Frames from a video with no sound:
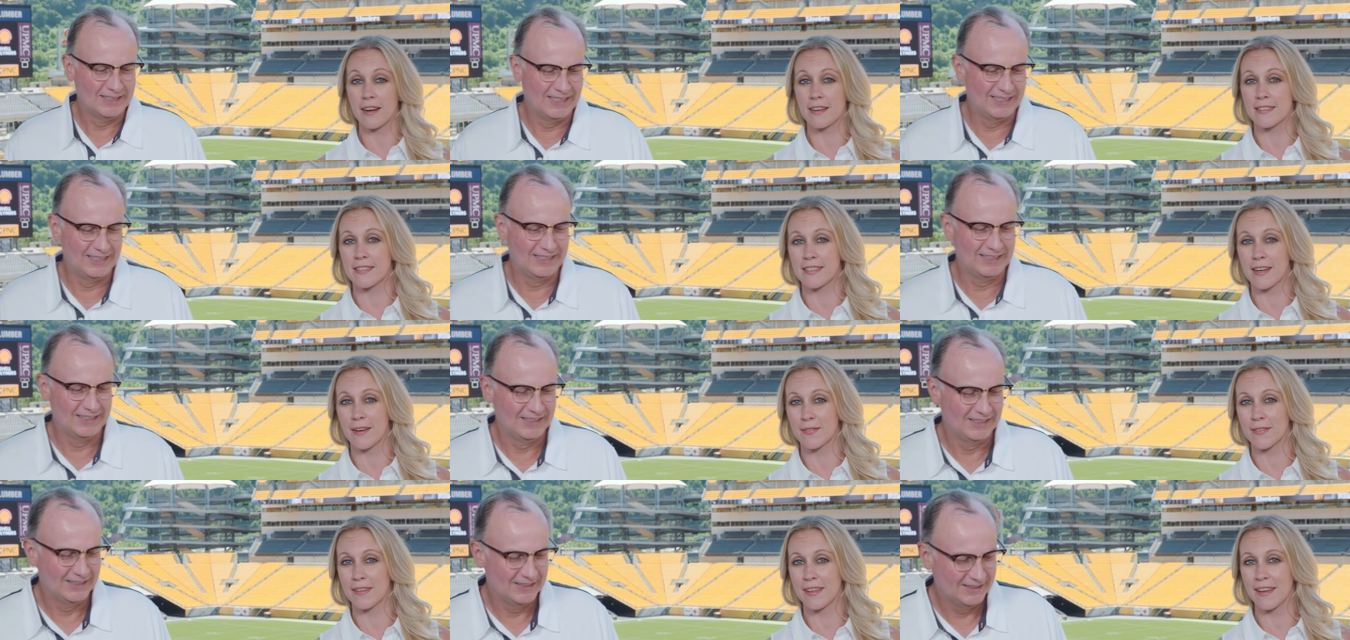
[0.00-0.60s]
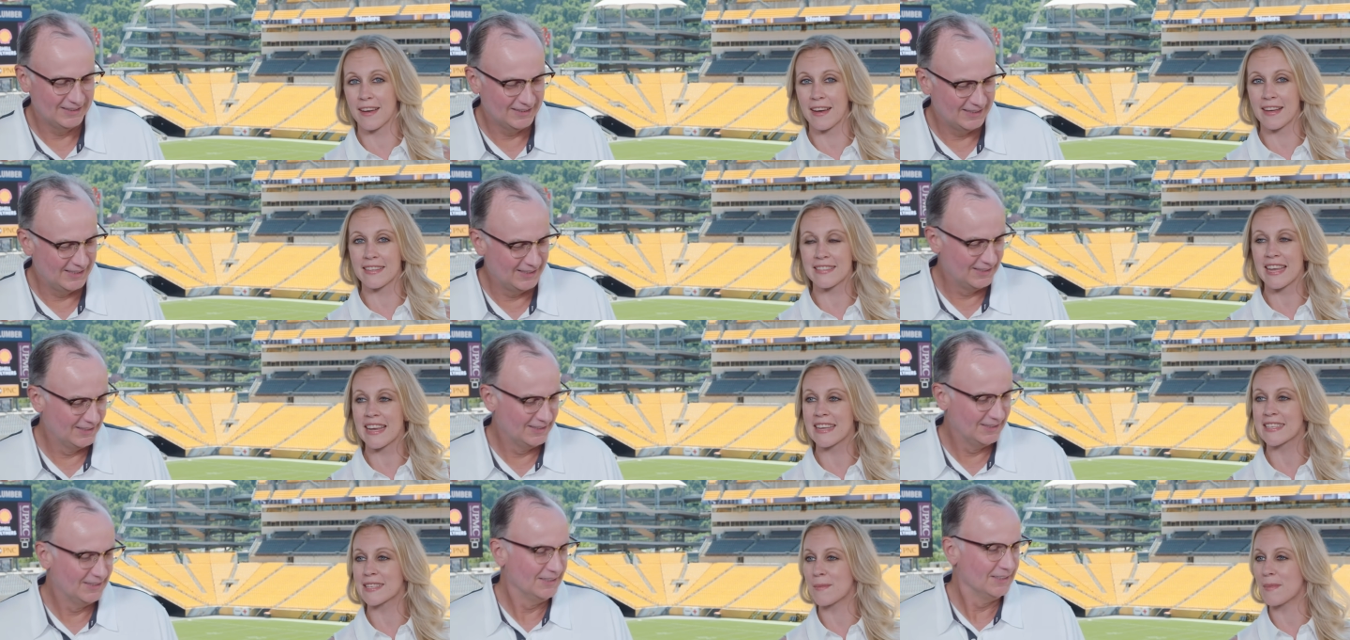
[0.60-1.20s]
Speaker 1: Harris definitely uh,
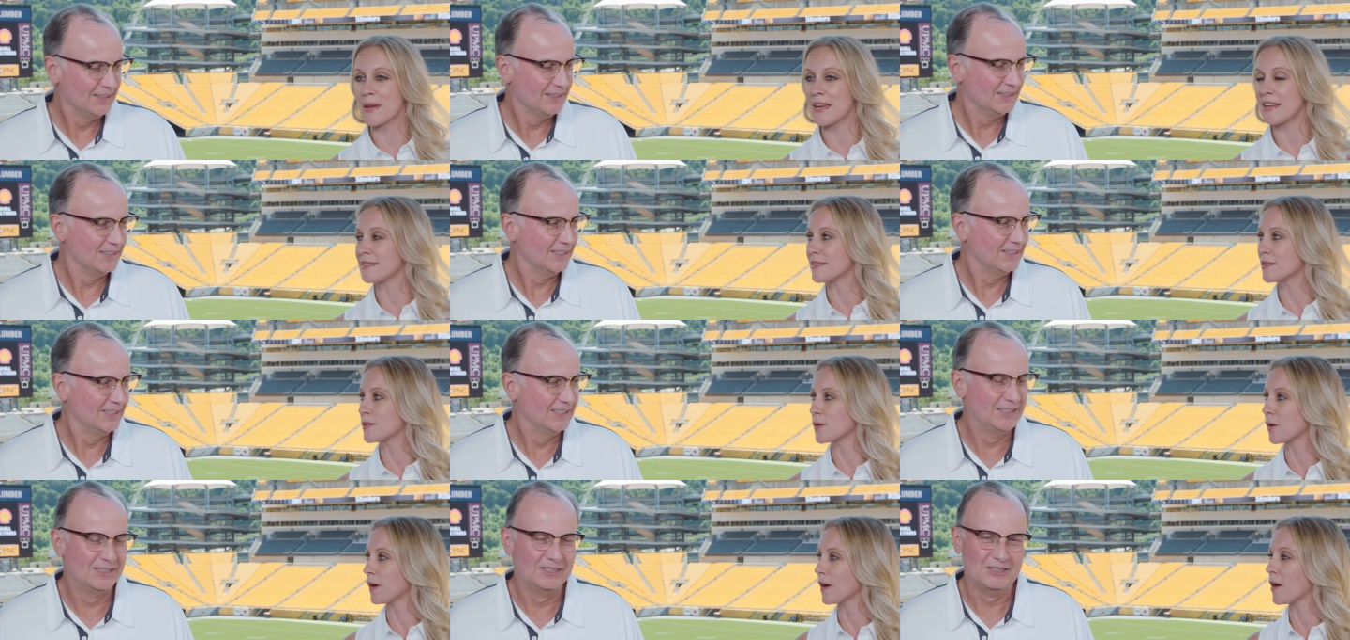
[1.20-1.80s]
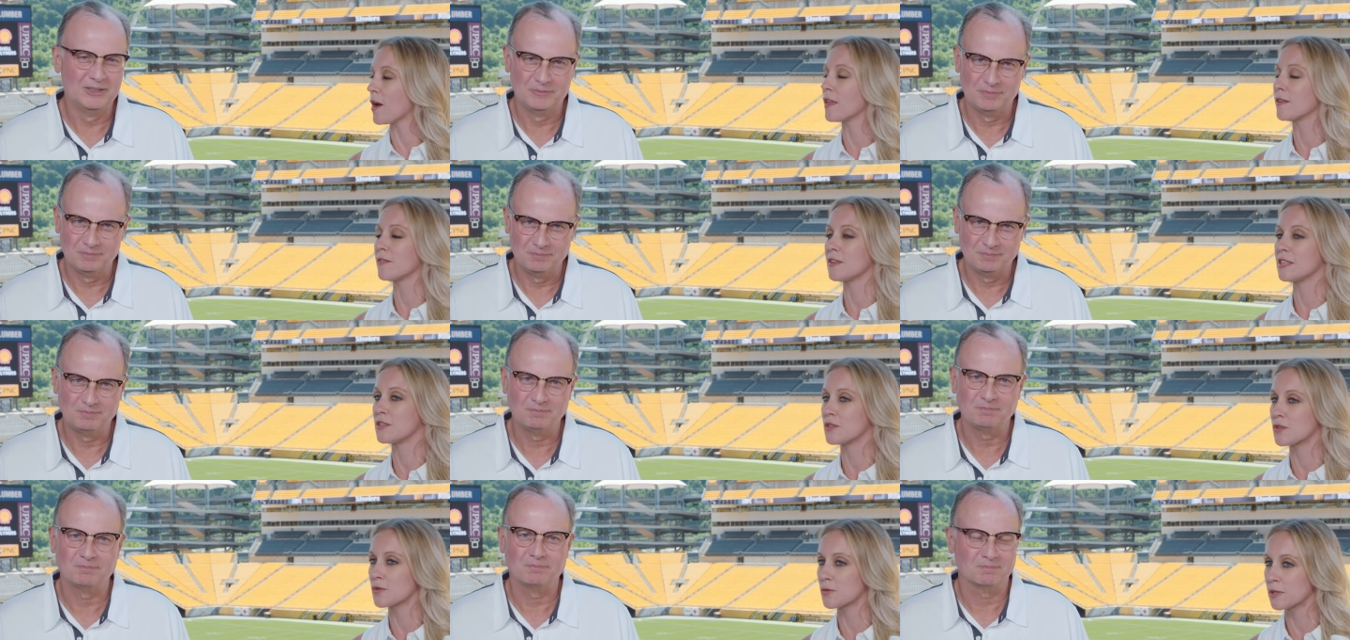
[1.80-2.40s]
takes some hits, storing all
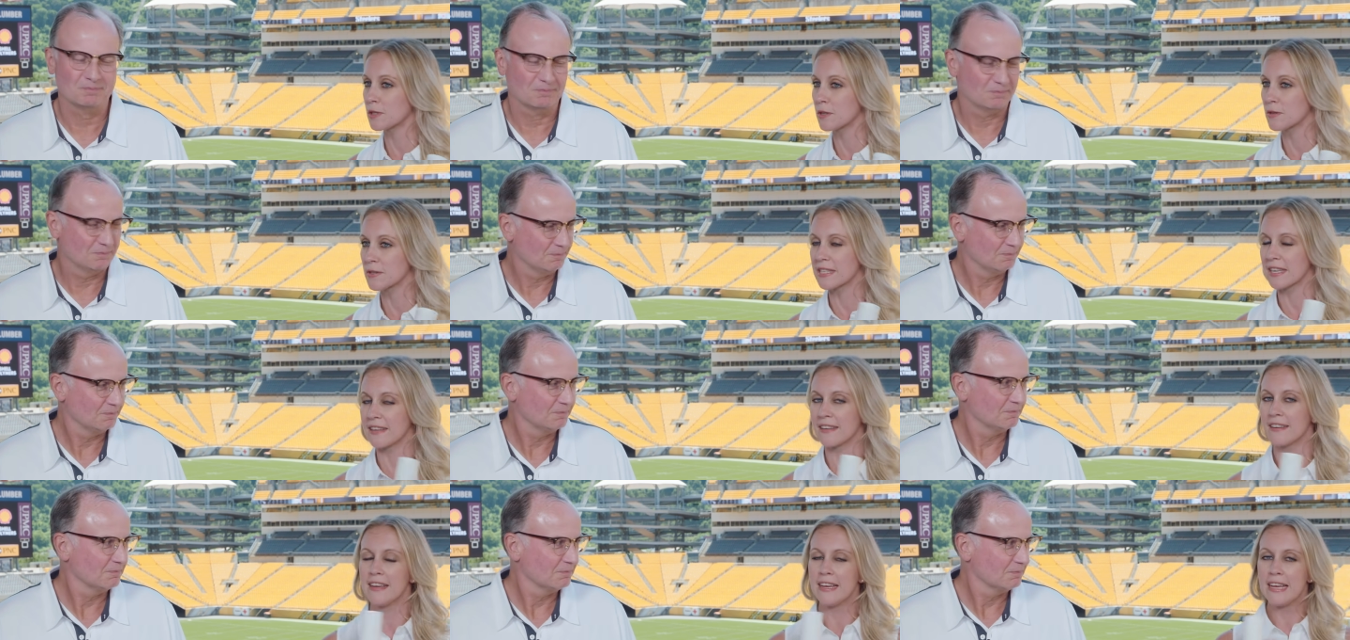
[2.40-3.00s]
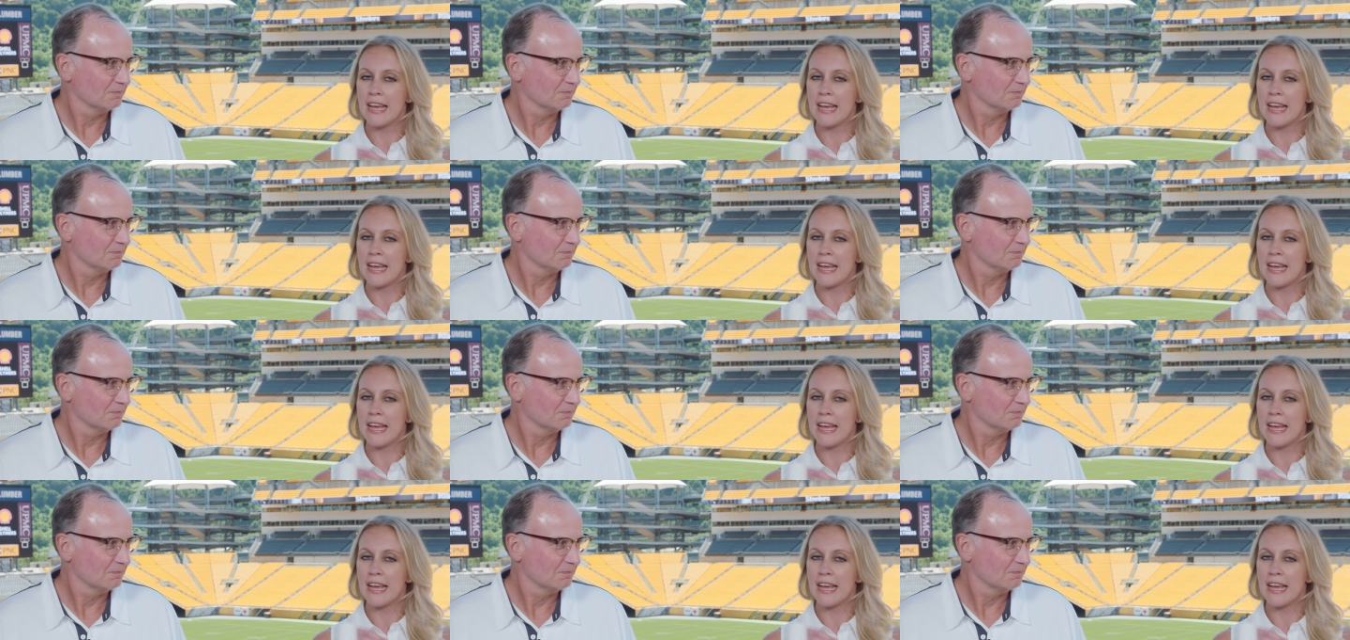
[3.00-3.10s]
of his drills and